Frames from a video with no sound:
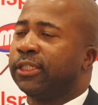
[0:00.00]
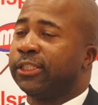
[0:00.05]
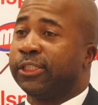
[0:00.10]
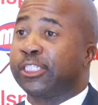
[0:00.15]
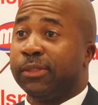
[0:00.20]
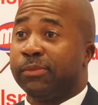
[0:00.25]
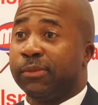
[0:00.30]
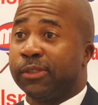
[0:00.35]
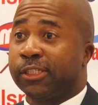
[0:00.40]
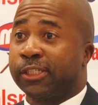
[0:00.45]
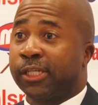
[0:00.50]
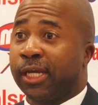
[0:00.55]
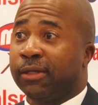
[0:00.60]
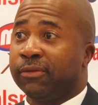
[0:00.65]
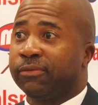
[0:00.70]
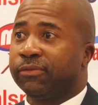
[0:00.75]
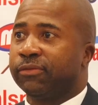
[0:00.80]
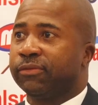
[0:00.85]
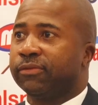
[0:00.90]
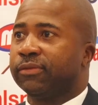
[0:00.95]
team
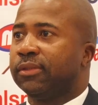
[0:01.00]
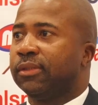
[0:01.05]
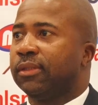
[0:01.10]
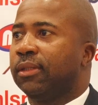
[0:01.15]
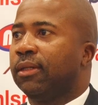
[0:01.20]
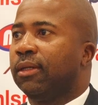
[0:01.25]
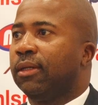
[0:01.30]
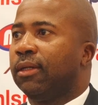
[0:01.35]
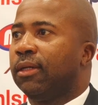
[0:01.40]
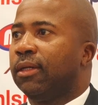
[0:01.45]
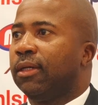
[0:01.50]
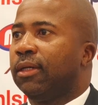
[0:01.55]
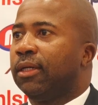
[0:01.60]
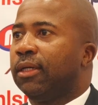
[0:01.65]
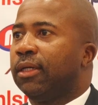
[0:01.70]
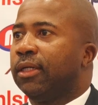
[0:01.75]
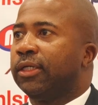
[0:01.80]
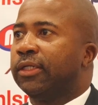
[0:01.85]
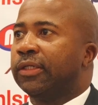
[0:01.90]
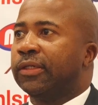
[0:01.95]
itself.
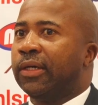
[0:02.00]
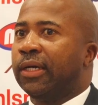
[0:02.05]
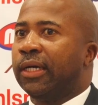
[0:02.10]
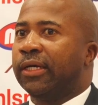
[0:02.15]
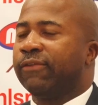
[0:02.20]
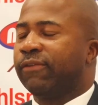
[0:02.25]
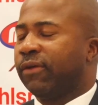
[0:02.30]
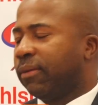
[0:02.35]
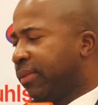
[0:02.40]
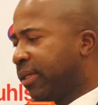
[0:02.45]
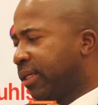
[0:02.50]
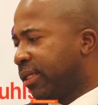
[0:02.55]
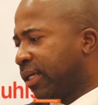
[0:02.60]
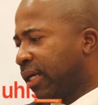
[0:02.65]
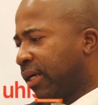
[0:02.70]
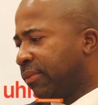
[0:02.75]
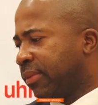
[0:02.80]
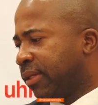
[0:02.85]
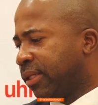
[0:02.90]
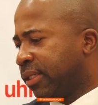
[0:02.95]
You know, if I
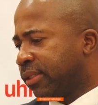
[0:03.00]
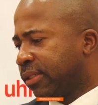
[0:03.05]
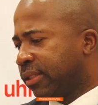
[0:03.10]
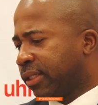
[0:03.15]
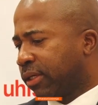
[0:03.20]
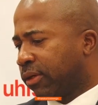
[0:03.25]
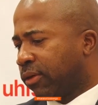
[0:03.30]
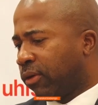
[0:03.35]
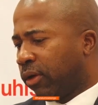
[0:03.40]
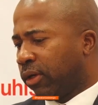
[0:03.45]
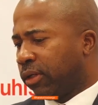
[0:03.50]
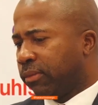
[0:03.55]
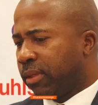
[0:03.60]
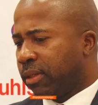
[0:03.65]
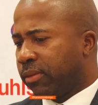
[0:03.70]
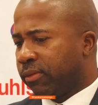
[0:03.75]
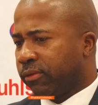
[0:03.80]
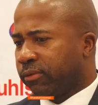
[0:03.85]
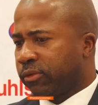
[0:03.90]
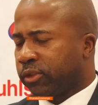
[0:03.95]
may recall,
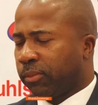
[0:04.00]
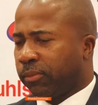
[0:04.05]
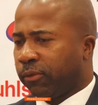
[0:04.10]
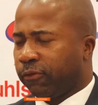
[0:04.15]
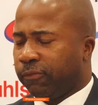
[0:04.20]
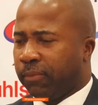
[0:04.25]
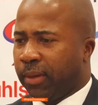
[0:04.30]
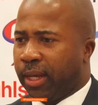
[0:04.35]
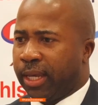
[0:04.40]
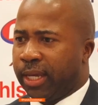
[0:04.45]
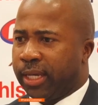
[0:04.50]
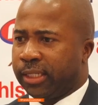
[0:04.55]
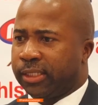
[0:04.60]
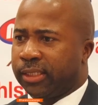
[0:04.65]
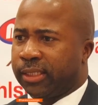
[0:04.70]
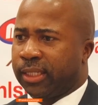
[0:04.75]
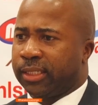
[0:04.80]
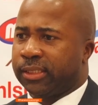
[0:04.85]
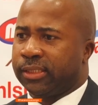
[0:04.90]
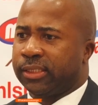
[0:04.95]
maybe on top of my head,
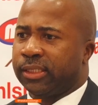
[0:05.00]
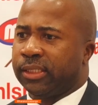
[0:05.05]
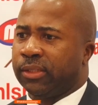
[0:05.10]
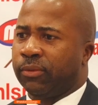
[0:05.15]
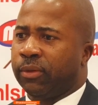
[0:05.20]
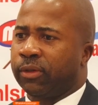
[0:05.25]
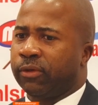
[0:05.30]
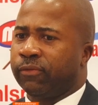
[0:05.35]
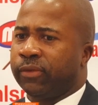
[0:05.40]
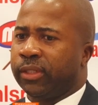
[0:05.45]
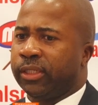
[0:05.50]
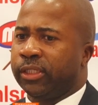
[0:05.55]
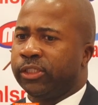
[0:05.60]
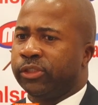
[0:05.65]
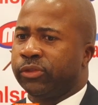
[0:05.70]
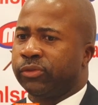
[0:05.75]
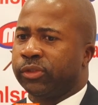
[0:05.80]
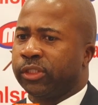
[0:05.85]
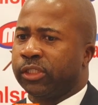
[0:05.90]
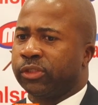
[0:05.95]
that one of the
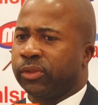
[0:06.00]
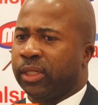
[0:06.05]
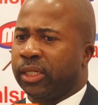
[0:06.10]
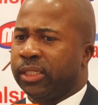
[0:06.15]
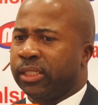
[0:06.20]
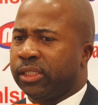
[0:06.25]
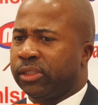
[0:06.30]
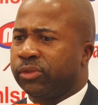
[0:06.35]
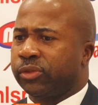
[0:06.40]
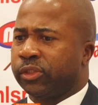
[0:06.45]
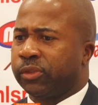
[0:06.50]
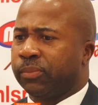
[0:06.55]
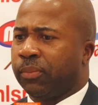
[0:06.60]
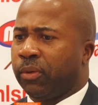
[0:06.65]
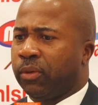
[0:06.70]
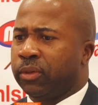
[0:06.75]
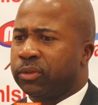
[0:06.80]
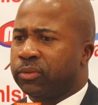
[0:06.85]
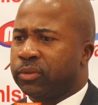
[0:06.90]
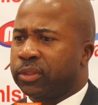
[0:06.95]
issues as well I needed to
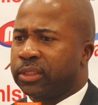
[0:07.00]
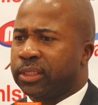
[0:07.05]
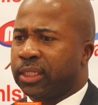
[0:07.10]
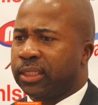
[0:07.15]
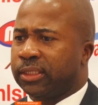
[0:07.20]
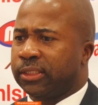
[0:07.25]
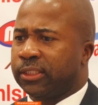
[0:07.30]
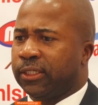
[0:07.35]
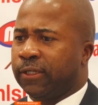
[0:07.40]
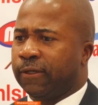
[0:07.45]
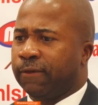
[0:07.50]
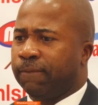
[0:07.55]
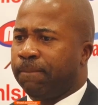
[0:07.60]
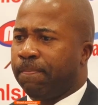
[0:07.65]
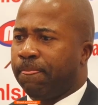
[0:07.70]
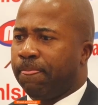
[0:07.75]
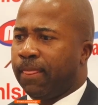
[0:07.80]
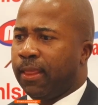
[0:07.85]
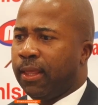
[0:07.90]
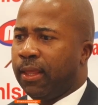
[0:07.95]
report was that
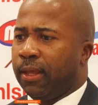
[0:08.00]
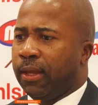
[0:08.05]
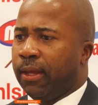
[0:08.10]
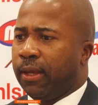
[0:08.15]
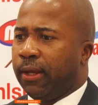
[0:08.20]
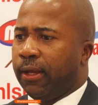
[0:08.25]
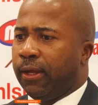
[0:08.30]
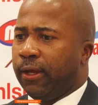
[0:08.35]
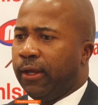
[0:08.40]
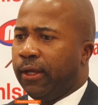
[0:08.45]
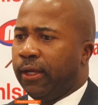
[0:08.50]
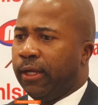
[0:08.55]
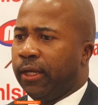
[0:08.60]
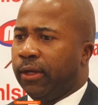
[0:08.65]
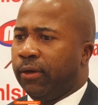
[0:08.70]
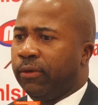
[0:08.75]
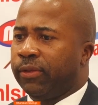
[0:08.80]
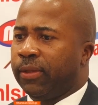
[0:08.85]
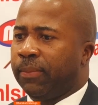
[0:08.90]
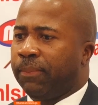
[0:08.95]

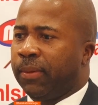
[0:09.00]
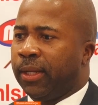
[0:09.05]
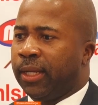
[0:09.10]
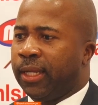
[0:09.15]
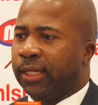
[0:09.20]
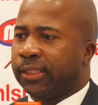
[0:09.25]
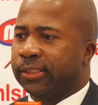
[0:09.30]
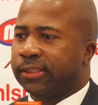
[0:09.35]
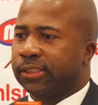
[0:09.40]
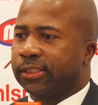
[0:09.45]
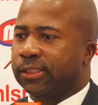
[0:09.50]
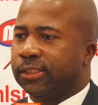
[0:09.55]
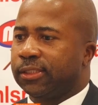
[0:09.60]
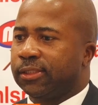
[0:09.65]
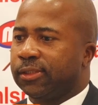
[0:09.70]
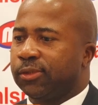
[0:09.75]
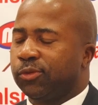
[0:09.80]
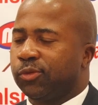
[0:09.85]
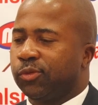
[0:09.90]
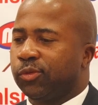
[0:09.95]
on the
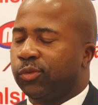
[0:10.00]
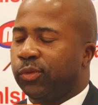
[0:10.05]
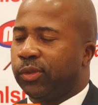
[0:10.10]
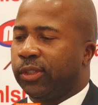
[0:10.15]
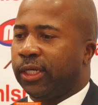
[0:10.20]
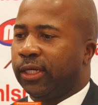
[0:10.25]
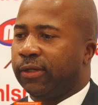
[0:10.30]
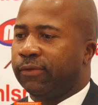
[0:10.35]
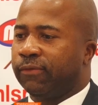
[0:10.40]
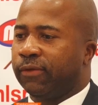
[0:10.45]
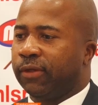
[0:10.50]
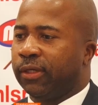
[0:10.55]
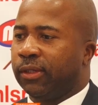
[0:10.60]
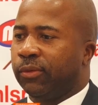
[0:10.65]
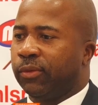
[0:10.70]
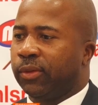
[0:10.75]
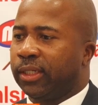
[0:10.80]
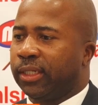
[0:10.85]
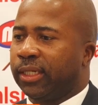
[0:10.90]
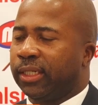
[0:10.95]
players, we have
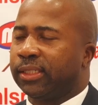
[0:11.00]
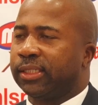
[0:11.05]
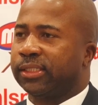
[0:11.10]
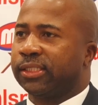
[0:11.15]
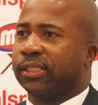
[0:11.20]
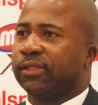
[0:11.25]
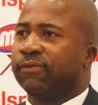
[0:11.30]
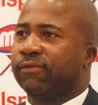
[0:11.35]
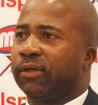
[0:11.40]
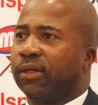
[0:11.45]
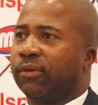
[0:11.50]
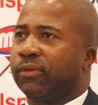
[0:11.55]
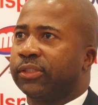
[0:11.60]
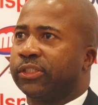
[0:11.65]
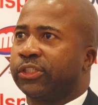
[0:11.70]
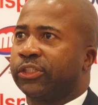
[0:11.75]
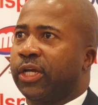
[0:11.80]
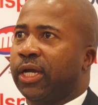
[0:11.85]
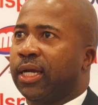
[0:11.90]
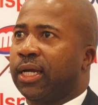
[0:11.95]
Wilker, the Silva, our
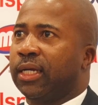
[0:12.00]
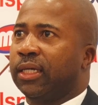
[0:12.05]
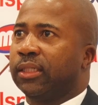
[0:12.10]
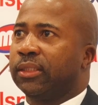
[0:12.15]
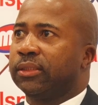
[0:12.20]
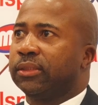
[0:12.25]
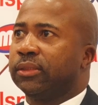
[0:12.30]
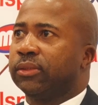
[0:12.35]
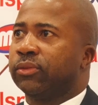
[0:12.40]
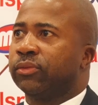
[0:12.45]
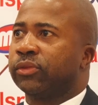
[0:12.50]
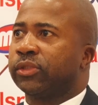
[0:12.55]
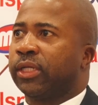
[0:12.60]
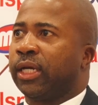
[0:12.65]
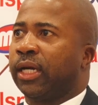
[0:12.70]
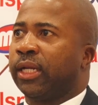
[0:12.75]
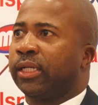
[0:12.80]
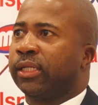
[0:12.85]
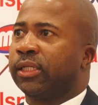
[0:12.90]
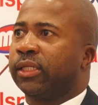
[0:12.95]
striker, who's
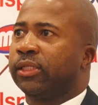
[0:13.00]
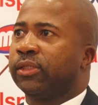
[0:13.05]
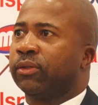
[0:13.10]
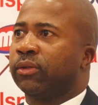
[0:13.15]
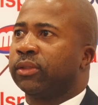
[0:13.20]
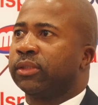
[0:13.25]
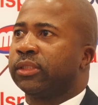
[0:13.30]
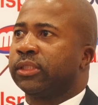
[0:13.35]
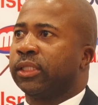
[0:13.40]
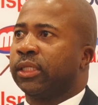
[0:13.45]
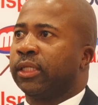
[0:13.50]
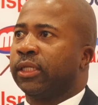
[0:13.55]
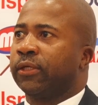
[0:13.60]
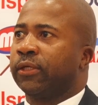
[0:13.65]
currently not